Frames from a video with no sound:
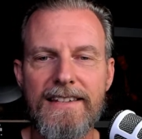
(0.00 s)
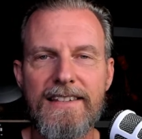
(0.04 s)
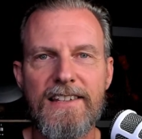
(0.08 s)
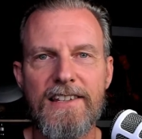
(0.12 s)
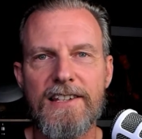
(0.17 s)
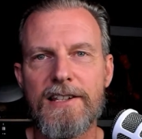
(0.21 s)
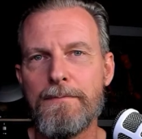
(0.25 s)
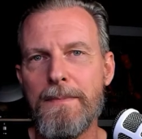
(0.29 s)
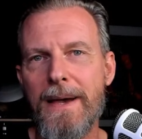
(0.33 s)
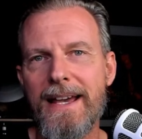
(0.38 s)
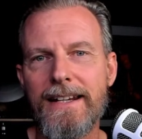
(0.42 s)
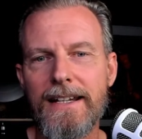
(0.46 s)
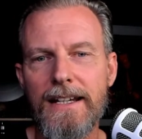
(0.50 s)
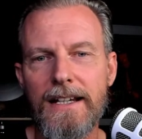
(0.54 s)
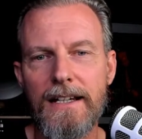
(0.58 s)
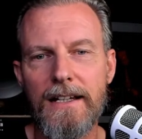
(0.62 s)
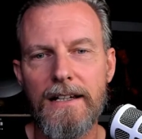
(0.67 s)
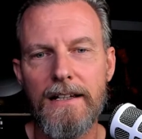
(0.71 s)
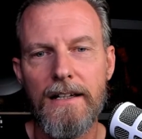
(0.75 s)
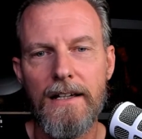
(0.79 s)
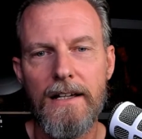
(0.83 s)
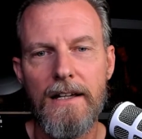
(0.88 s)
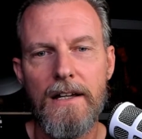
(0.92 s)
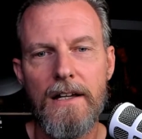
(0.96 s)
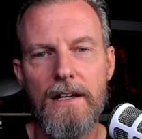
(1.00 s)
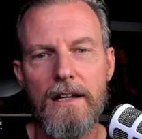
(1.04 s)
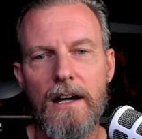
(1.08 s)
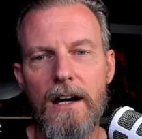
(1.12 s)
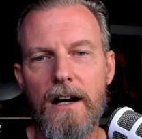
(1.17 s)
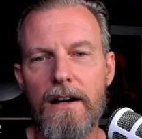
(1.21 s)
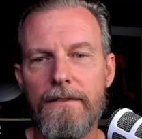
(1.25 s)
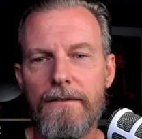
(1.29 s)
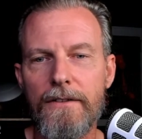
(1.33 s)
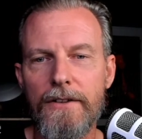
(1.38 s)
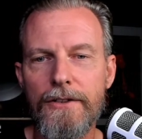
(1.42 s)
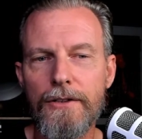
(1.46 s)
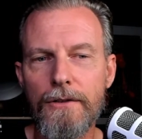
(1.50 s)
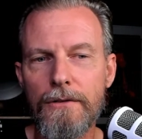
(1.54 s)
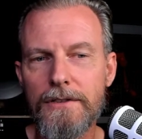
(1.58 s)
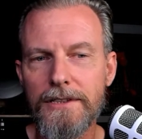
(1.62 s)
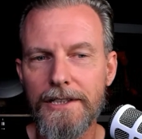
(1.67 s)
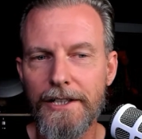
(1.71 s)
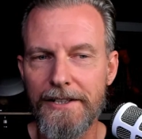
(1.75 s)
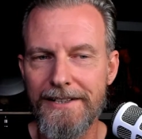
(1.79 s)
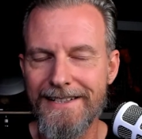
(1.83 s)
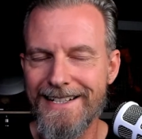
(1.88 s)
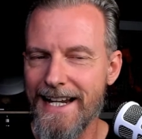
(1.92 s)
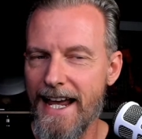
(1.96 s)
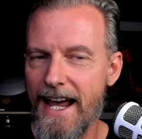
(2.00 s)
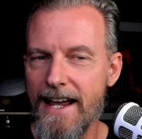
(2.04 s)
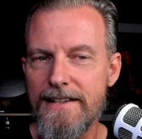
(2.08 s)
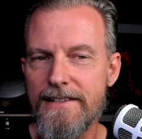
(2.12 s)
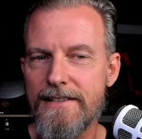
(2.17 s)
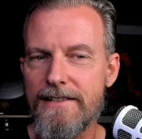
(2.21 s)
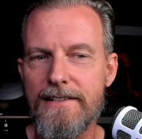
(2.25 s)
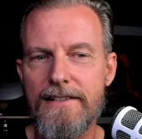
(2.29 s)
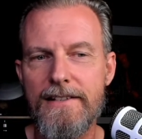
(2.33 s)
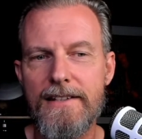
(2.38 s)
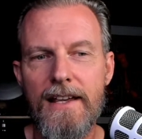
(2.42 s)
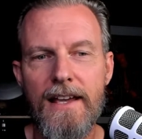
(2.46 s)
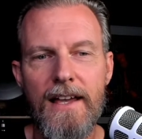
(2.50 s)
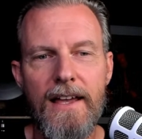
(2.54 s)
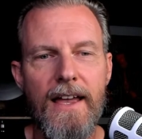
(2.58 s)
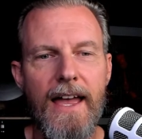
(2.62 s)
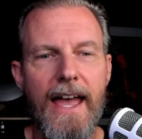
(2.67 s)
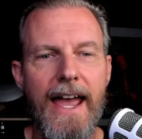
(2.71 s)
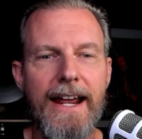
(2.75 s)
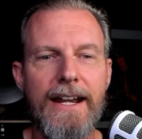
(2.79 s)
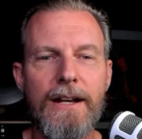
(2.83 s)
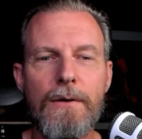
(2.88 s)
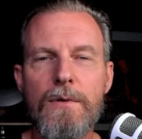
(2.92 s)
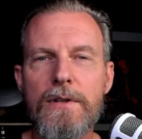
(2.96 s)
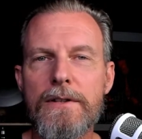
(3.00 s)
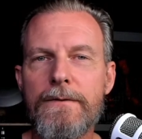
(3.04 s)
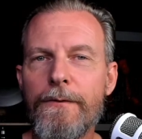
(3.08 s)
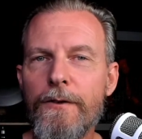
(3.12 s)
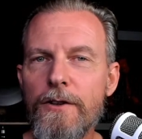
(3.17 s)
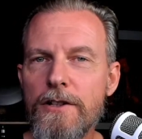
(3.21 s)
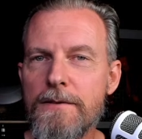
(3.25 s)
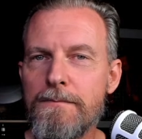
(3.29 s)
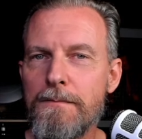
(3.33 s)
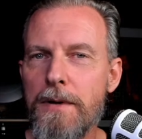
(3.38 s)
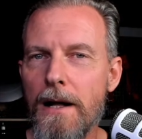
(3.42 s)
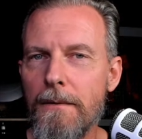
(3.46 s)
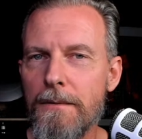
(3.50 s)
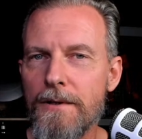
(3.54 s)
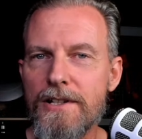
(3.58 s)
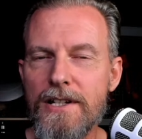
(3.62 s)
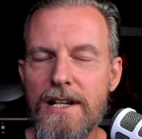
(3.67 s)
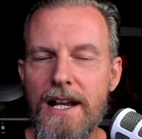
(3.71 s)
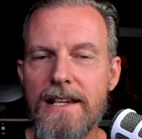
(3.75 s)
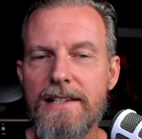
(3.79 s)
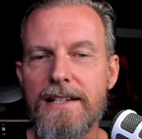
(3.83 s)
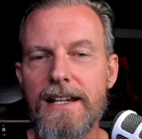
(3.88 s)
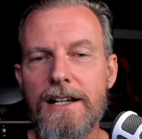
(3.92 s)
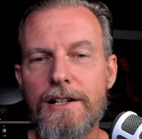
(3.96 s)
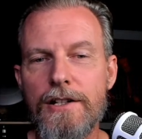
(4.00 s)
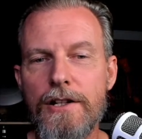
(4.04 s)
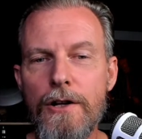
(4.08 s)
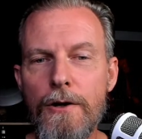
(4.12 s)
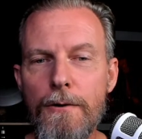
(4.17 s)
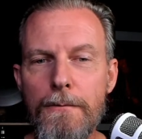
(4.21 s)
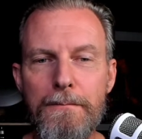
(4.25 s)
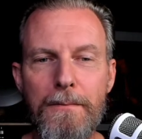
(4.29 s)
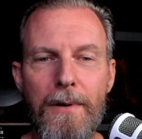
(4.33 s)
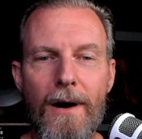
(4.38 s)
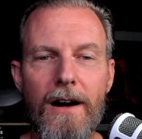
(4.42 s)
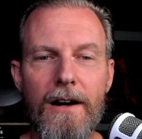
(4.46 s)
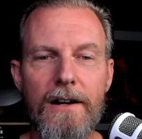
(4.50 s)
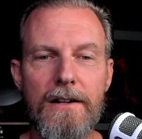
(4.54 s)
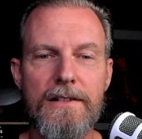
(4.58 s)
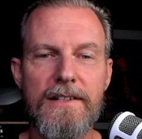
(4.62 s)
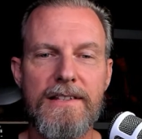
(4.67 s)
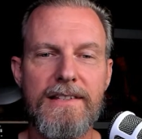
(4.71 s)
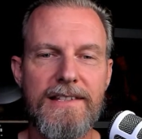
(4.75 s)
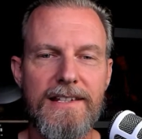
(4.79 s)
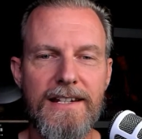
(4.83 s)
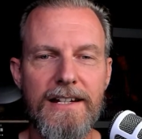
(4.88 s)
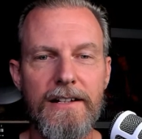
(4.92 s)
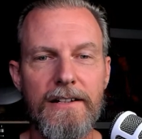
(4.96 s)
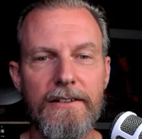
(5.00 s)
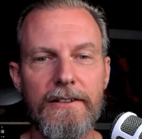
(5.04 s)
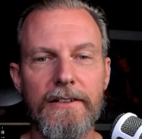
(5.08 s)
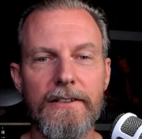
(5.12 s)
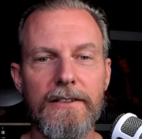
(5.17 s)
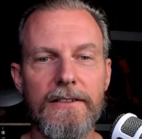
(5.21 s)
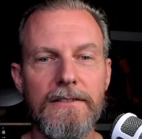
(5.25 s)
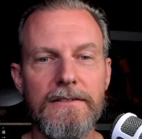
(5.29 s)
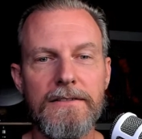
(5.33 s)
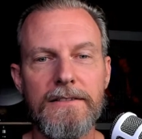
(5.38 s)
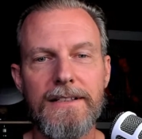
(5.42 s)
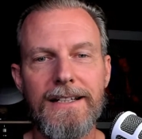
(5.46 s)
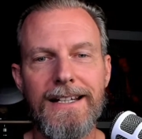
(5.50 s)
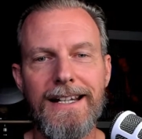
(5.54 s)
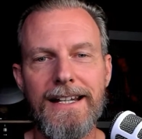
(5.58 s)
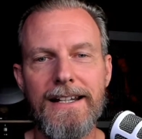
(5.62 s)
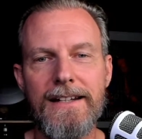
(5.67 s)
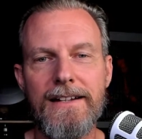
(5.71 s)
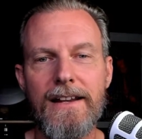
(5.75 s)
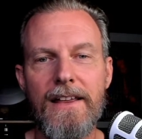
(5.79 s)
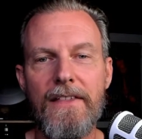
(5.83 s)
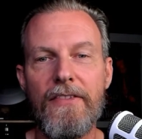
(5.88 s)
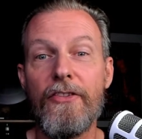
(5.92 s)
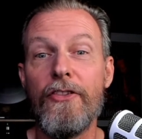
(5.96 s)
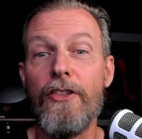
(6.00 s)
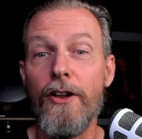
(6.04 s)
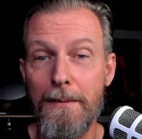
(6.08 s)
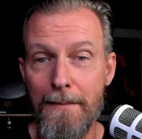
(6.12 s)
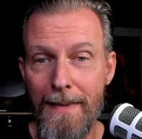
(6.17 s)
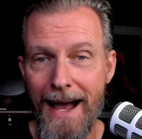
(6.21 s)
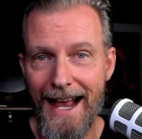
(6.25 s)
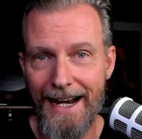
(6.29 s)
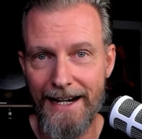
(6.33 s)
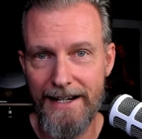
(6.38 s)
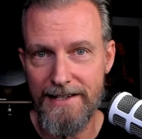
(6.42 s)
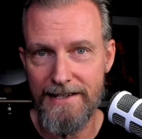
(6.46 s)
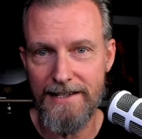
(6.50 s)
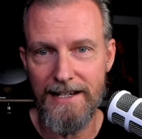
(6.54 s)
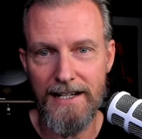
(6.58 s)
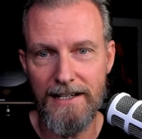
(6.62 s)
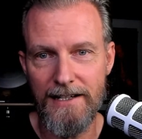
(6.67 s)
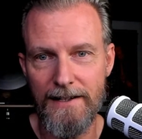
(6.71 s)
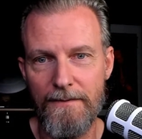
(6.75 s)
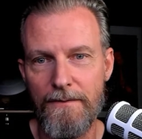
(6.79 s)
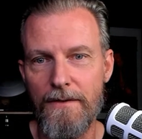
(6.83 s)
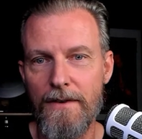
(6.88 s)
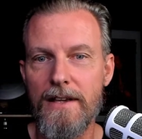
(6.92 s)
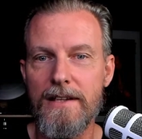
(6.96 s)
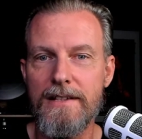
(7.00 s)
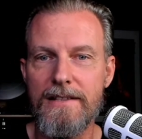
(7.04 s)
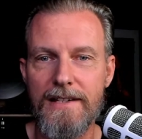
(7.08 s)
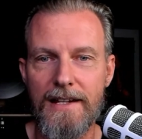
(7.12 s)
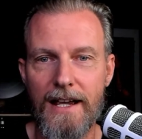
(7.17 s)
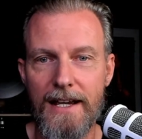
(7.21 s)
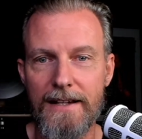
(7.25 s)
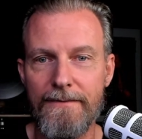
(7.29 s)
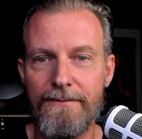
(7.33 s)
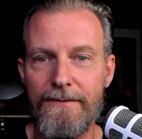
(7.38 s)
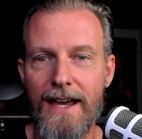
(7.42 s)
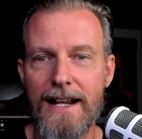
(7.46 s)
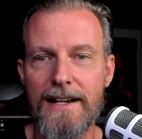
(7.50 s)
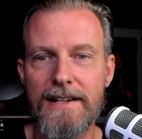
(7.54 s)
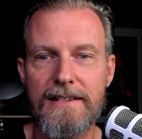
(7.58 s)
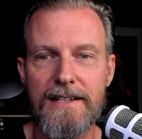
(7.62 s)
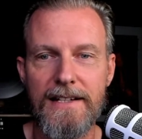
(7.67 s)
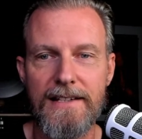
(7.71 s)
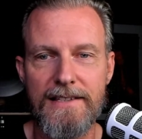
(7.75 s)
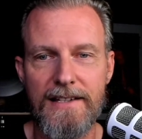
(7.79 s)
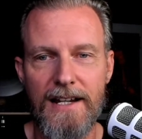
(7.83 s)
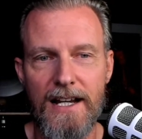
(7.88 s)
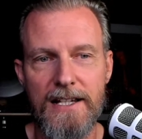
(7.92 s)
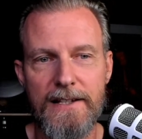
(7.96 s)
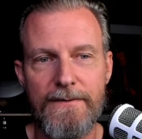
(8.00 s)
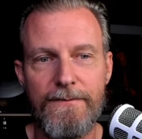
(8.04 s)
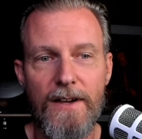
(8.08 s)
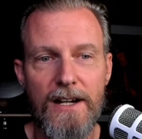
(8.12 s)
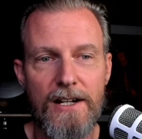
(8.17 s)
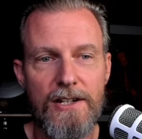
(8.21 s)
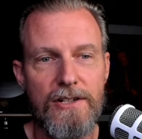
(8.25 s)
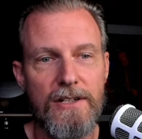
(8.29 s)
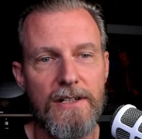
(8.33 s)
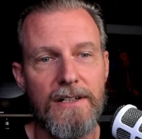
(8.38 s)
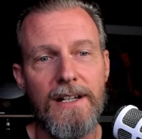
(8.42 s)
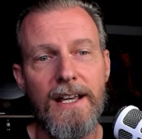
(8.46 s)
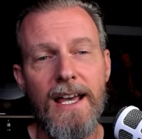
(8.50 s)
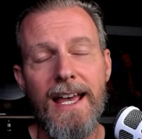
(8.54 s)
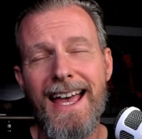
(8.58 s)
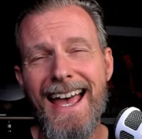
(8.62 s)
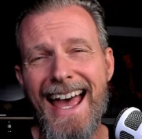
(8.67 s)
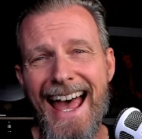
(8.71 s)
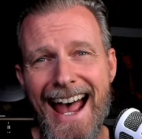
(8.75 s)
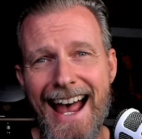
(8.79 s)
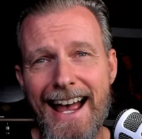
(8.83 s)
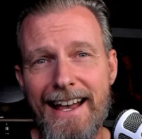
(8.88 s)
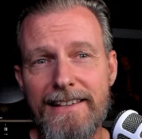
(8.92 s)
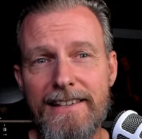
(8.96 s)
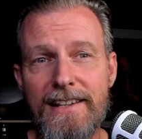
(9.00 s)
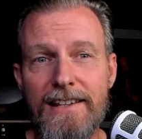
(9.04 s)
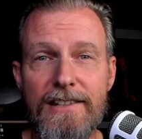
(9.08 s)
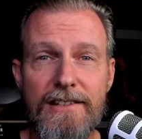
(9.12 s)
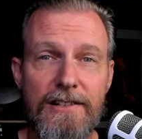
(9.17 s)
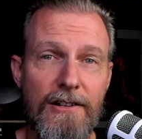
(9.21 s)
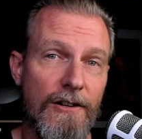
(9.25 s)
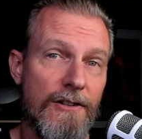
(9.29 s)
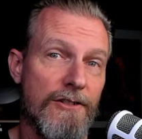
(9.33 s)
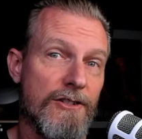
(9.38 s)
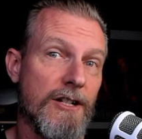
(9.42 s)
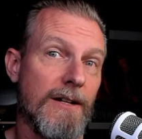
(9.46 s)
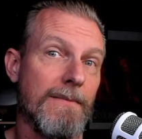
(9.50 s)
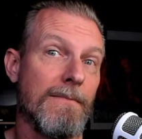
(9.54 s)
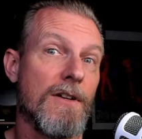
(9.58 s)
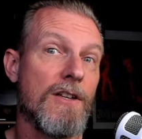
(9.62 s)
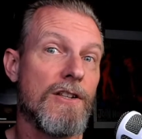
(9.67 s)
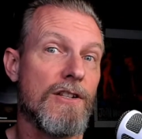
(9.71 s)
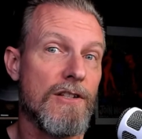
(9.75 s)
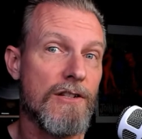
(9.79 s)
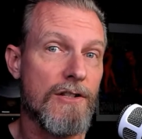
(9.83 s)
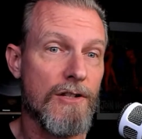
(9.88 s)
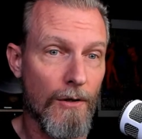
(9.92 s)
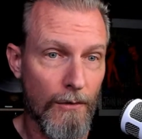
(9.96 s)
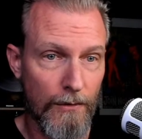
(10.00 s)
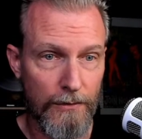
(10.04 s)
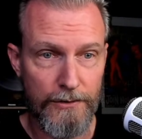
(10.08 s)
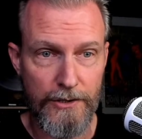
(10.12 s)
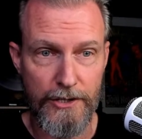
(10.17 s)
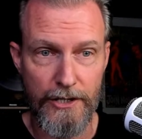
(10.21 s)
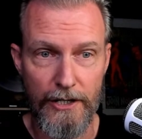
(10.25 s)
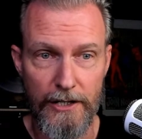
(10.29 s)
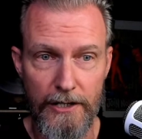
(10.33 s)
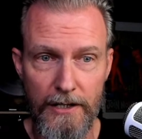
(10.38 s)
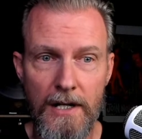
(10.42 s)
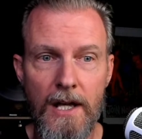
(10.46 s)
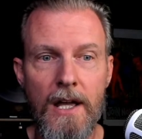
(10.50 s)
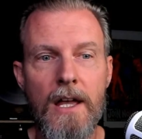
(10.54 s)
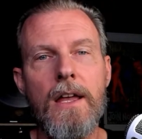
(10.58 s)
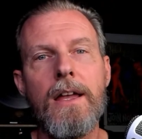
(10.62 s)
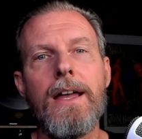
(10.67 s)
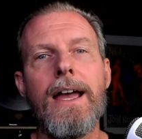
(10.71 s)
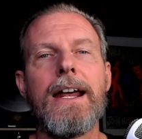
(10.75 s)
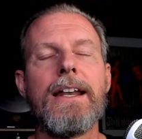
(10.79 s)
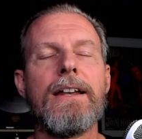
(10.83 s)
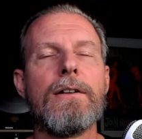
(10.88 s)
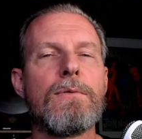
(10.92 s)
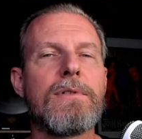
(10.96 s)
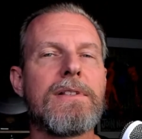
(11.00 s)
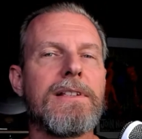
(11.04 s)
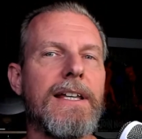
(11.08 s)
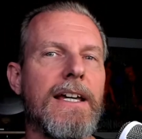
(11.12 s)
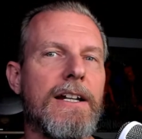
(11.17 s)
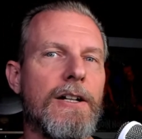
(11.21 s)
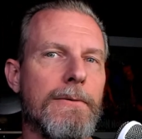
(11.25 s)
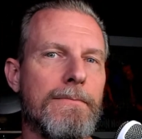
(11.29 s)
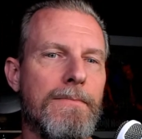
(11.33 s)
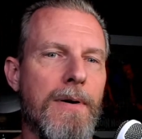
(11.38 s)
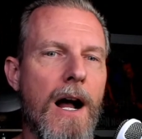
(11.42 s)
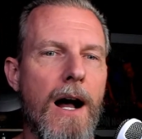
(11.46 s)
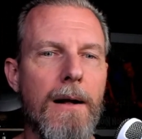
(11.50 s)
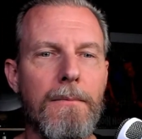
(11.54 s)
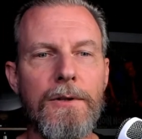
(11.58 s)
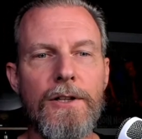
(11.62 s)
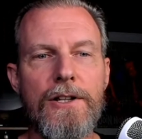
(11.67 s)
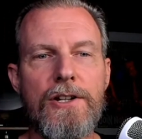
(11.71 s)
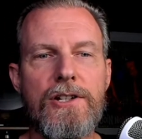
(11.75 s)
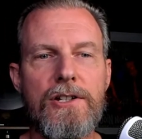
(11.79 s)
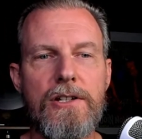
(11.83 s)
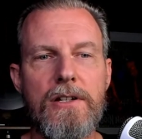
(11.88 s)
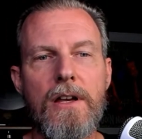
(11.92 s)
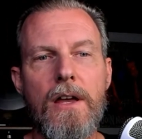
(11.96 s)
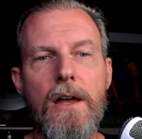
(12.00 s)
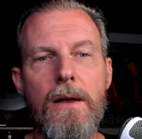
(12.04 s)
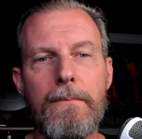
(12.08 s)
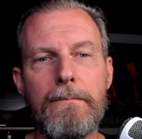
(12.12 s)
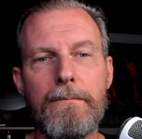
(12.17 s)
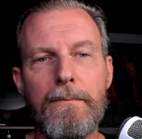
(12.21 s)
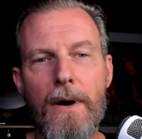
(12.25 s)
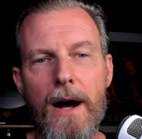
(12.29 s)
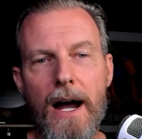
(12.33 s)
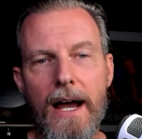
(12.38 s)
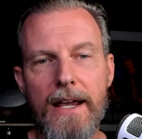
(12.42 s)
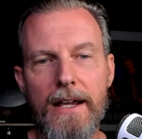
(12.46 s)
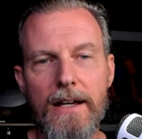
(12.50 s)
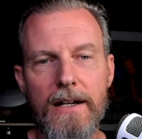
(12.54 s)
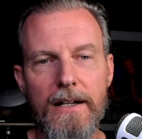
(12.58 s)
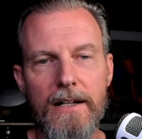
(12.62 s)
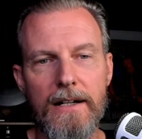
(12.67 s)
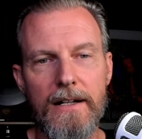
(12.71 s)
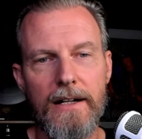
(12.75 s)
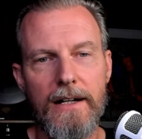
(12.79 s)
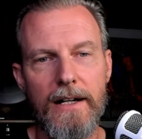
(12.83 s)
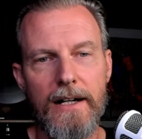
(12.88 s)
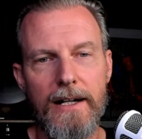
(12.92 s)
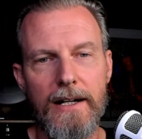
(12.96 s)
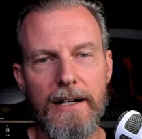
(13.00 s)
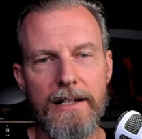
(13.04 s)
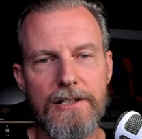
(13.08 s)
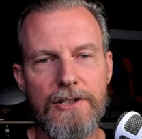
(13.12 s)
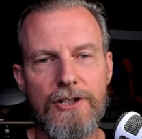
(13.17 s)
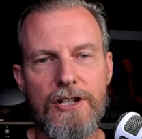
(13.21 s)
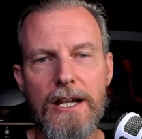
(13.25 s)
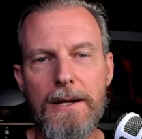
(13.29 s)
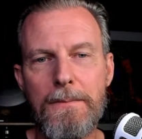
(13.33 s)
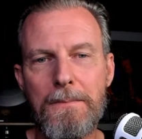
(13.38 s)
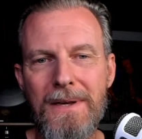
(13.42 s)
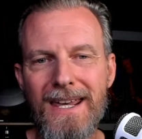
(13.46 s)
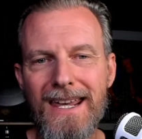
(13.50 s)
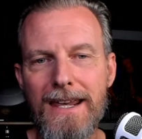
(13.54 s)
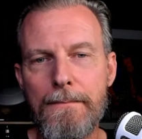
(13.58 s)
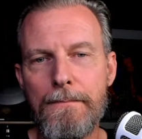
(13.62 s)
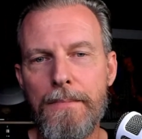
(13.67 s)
suspending of nuclear tests, and it was first published as a 2-part serial in the magazine of fantasy and science fiction as Starship Soldier, and it was later published by G.P.